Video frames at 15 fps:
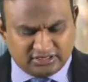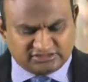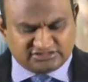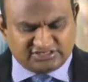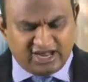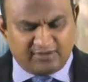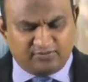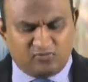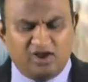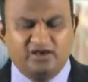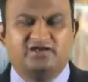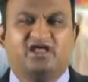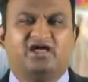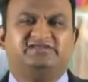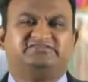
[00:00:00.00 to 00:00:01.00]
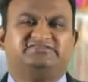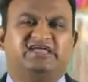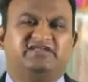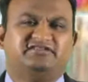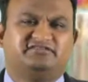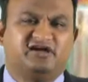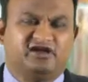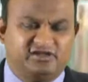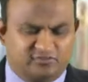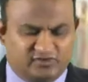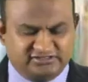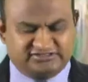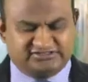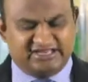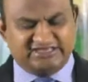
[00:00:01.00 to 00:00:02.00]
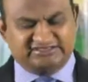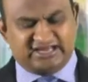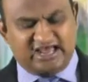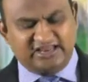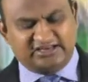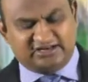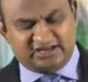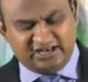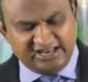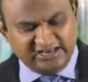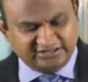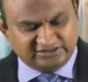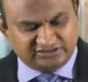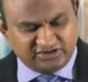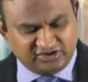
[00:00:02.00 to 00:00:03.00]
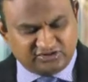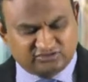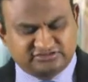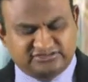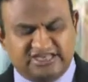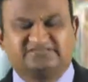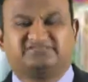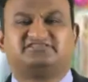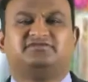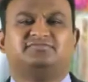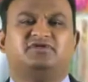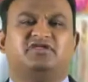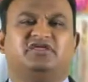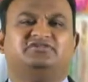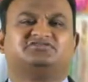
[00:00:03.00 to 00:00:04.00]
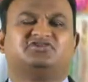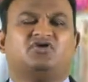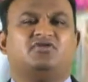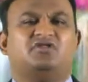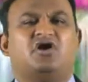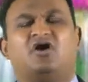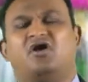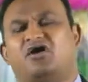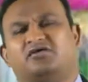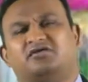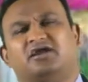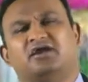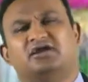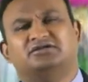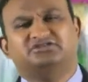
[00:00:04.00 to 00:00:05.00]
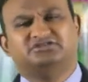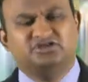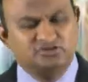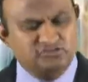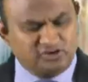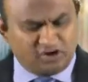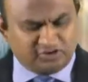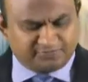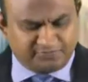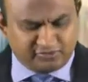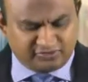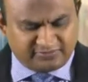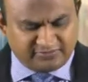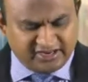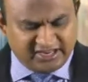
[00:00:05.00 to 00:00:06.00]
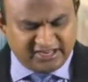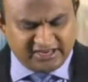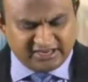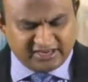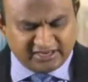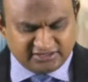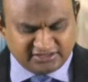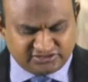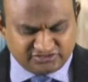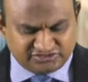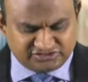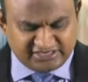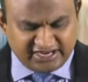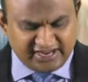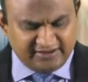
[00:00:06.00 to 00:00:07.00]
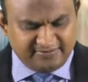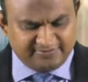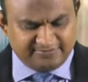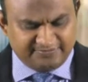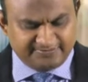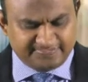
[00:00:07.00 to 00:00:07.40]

Psalm 119:31 says, I cling to your testimonies, O Lord. Do not put me to shame.